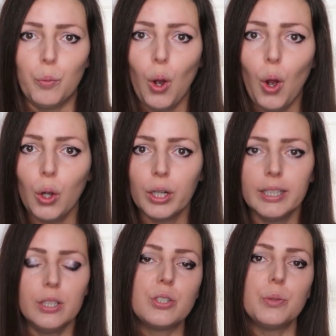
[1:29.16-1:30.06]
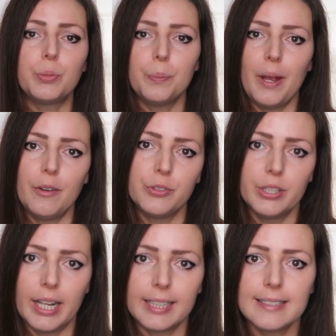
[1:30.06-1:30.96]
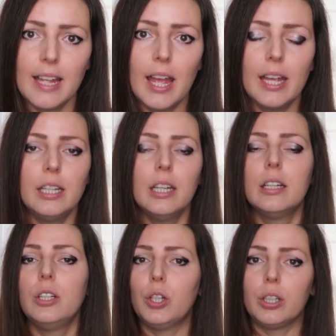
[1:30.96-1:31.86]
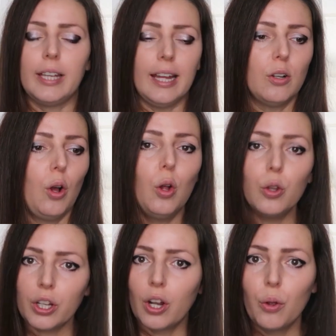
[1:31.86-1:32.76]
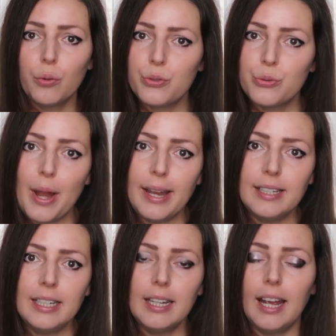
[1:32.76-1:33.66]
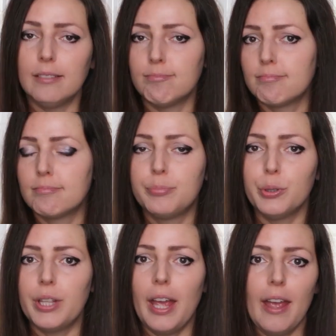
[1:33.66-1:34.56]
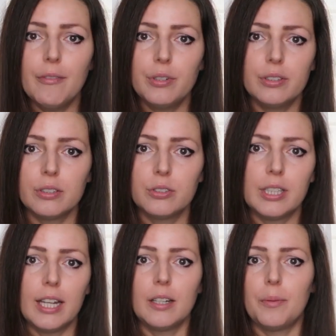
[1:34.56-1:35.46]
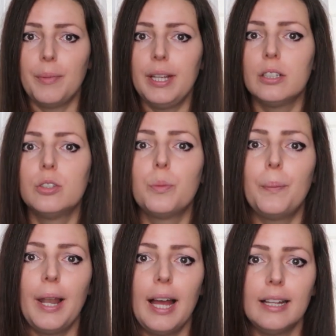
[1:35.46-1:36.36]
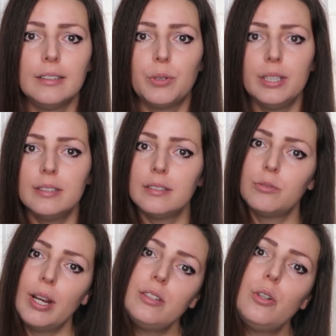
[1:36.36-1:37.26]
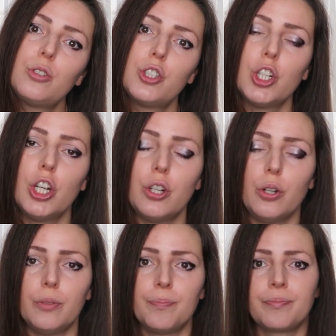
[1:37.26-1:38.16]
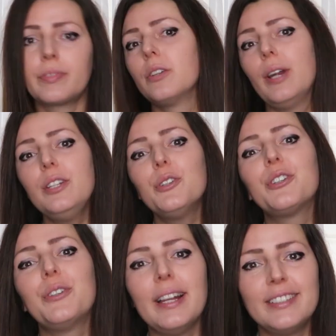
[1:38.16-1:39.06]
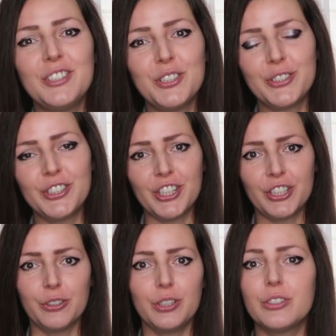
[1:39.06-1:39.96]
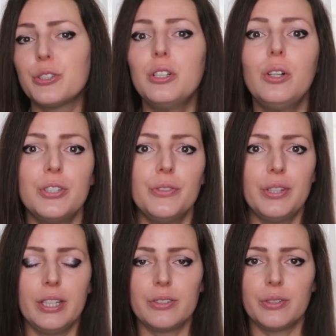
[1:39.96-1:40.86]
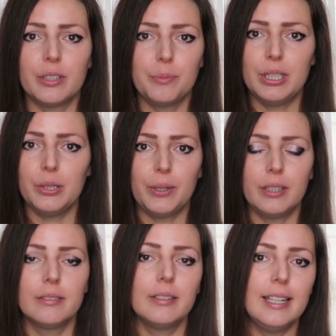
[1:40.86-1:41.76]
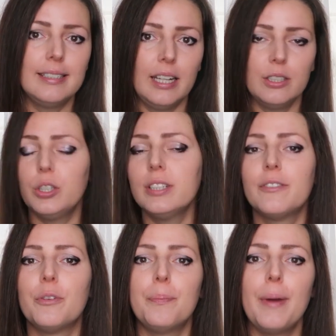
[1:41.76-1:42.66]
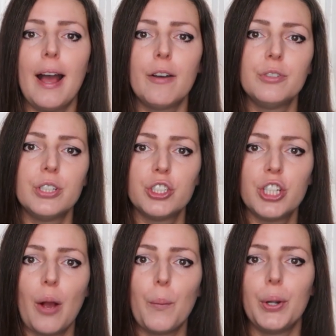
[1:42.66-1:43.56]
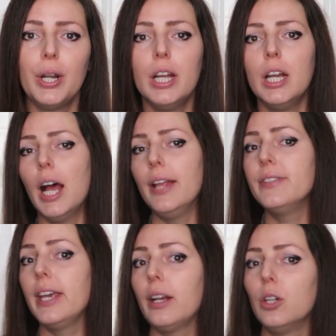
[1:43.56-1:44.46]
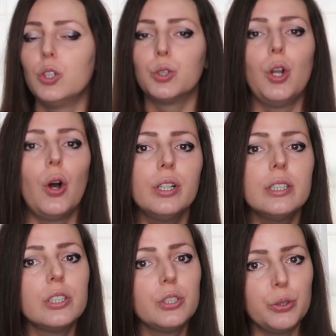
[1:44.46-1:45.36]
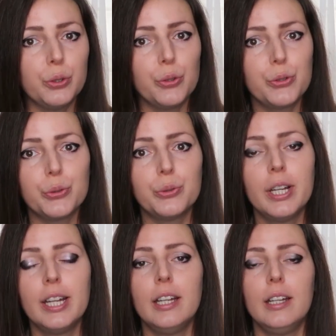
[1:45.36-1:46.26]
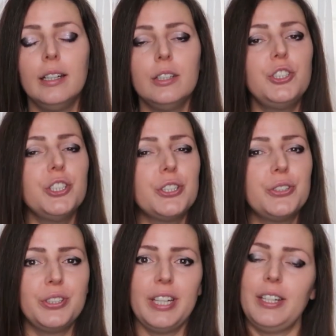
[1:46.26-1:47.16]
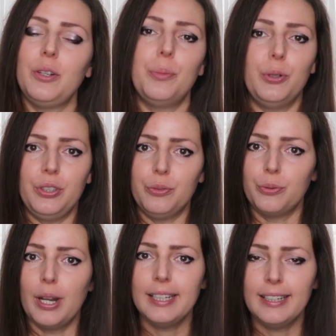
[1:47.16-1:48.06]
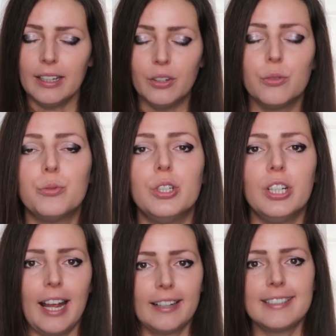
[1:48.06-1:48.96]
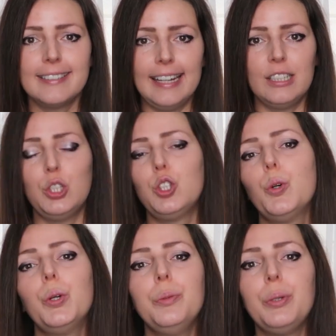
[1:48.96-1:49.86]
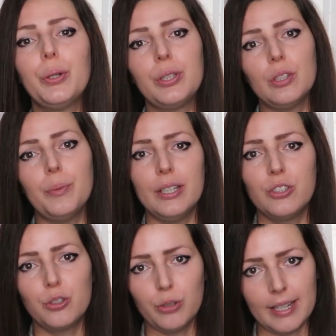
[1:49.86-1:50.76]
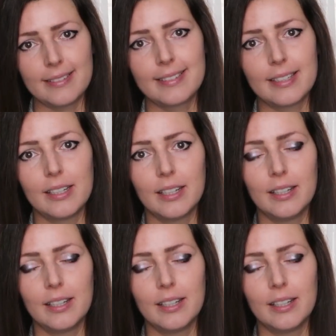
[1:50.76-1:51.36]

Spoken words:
a walk, you can prepare for the next day, you can get all the clothes ready and put everything together, make a little plan, write your journal, write your gratitude journal. There's lots of things you can be doing at night. You can have a bath and a shower and take a little longer than you used to, just to get your body ready and in a relaxed state. You don't want to be going to bed stressed.